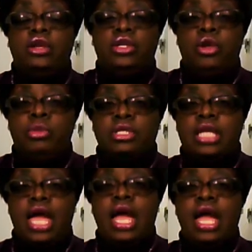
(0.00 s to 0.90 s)

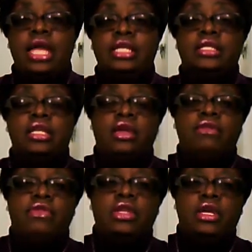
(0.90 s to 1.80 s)
besides
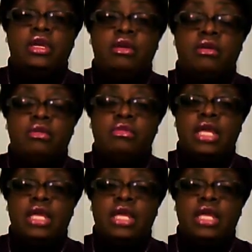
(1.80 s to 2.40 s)
the